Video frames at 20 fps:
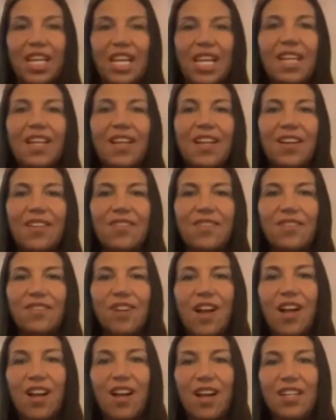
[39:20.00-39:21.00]
you know they're
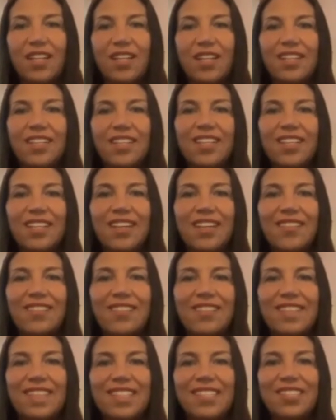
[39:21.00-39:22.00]
gone and you know
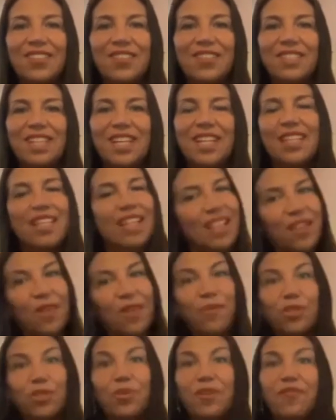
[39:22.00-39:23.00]
they just don't understand and they
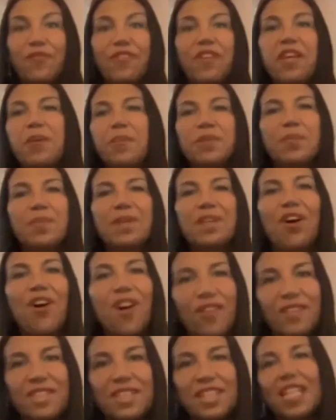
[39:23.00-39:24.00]
were twin flames but
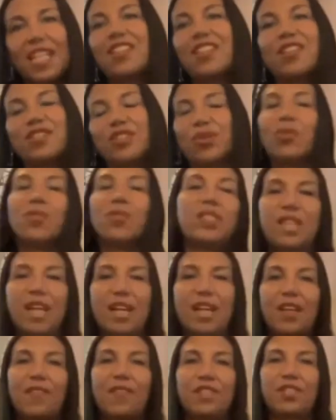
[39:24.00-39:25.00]
all of a sudden the soul
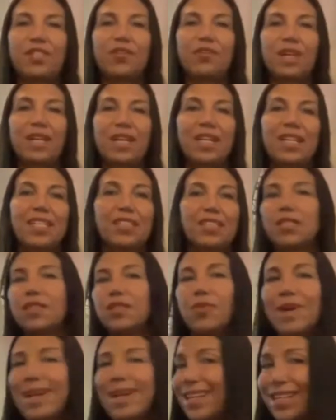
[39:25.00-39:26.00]
decided to have soul recognition
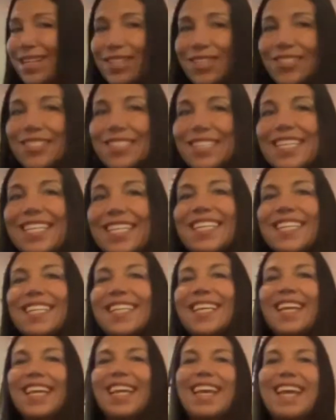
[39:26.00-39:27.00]
20 years
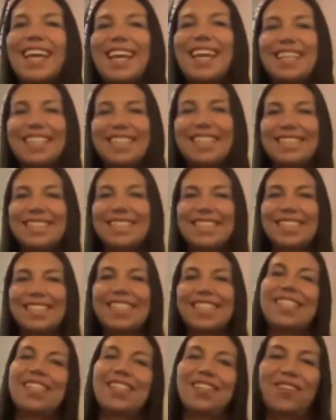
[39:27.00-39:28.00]
in and
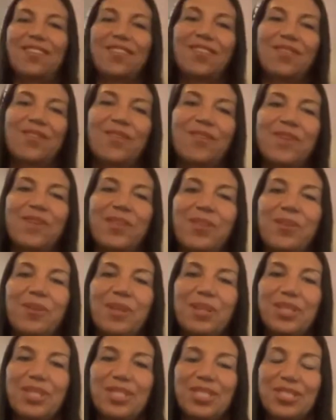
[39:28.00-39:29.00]
you know they're going through
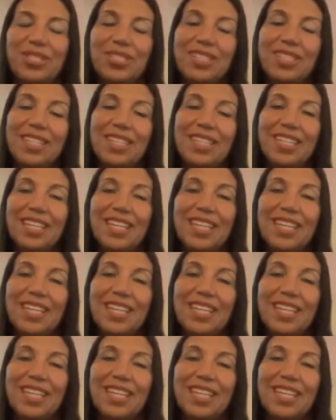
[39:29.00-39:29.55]
this journey